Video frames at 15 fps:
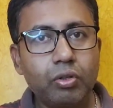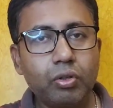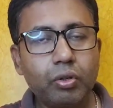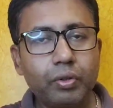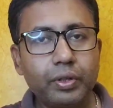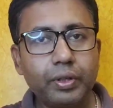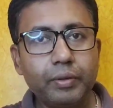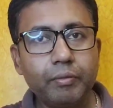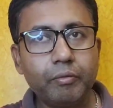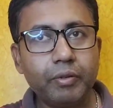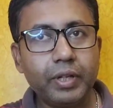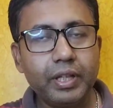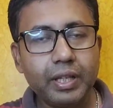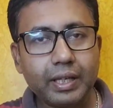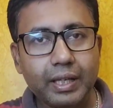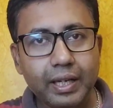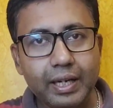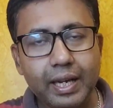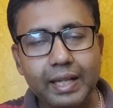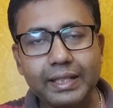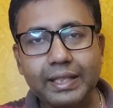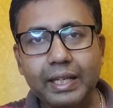So in the
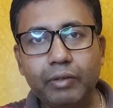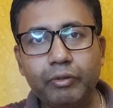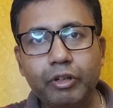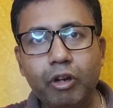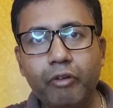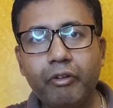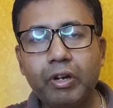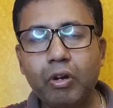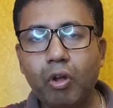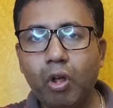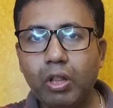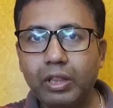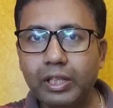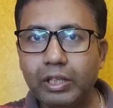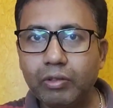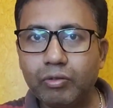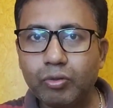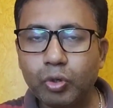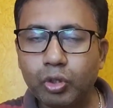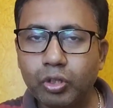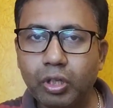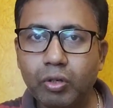Kalyan scale we covered all the
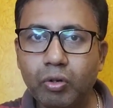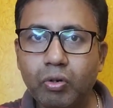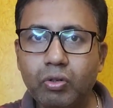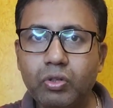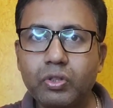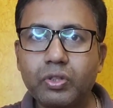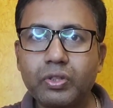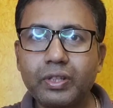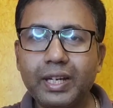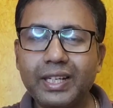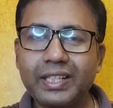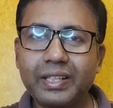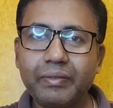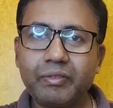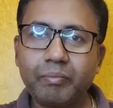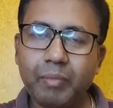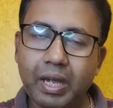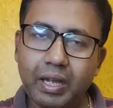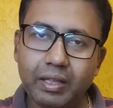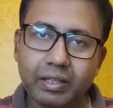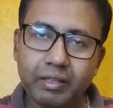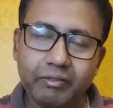Shuddha notes except
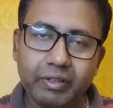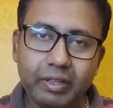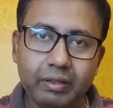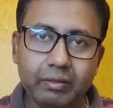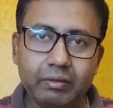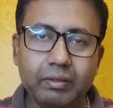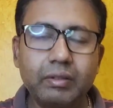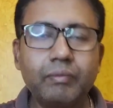Ma, Tivra,